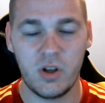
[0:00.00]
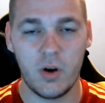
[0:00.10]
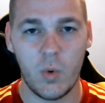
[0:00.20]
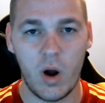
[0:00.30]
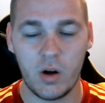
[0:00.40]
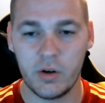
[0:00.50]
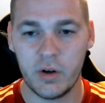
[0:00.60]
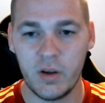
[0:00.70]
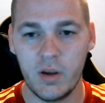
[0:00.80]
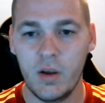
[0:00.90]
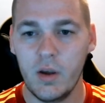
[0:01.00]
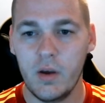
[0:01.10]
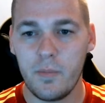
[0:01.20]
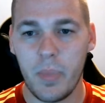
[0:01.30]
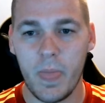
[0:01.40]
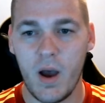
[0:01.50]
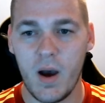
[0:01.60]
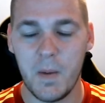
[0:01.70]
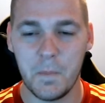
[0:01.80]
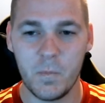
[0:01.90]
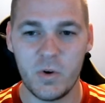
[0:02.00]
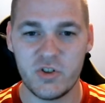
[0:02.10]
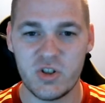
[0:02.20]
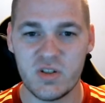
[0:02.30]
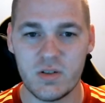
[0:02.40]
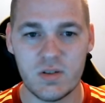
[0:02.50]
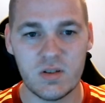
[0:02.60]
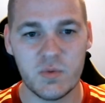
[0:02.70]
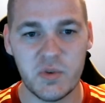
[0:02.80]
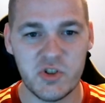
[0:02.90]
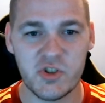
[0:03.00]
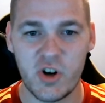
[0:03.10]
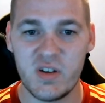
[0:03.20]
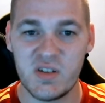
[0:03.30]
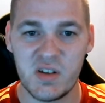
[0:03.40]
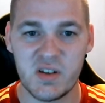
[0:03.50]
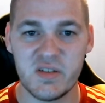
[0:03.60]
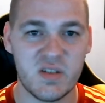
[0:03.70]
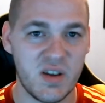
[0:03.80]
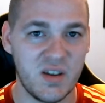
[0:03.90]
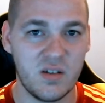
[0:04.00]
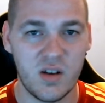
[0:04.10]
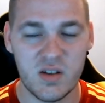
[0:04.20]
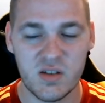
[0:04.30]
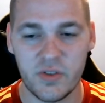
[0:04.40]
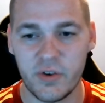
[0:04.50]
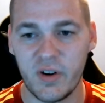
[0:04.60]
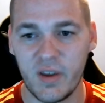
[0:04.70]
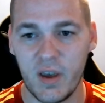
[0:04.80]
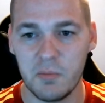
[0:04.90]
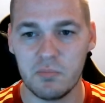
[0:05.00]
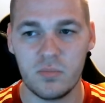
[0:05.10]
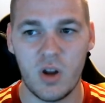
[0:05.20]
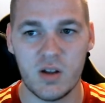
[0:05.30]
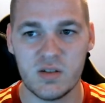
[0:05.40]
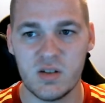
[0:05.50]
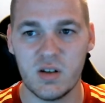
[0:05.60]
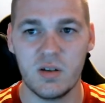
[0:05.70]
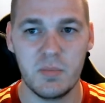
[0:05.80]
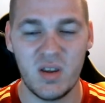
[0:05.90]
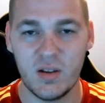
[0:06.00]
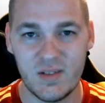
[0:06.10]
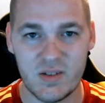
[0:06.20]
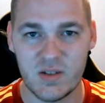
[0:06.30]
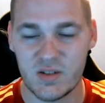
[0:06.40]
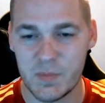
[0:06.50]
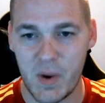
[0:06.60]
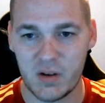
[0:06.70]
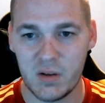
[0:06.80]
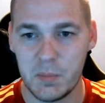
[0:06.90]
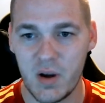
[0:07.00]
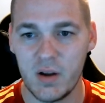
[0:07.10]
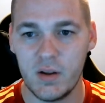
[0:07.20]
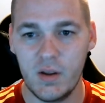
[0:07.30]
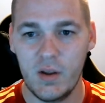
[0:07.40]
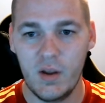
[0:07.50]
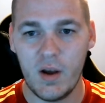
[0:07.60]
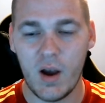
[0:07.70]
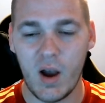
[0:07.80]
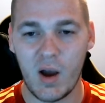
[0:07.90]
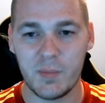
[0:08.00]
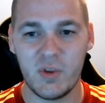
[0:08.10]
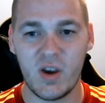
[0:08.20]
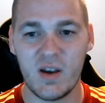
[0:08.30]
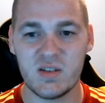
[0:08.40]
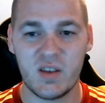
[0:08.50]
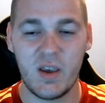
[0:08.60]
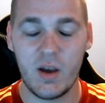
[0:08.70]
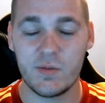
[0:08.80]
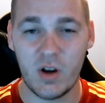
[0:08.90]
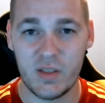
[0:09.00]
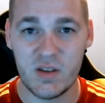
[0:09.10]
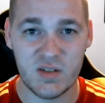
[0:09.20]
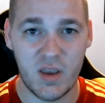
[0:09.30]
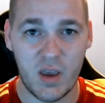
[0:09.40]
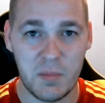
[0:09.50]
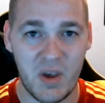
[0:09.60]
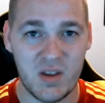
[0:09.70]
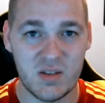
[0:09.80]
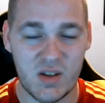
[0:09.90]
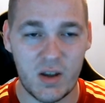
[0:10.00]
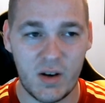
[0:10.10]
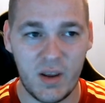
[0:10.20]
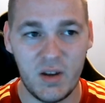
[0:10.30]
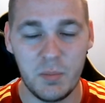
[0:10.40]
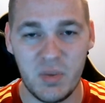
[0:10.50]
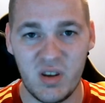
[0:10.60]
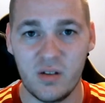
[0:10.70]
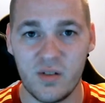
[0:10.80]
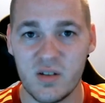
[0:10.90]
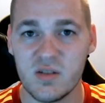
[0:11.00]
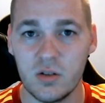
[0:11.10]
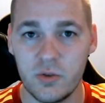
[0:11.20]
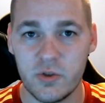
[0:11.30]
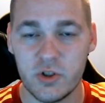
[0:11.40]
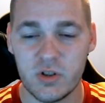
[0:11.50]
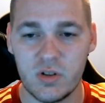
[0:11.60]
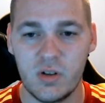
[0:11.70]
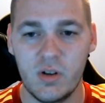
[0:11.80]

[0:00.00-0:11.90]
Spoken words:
hungry, which is crazy, because again, it's a 3D game, not to be at least expected. But you guys can run this game in 1080p resolution,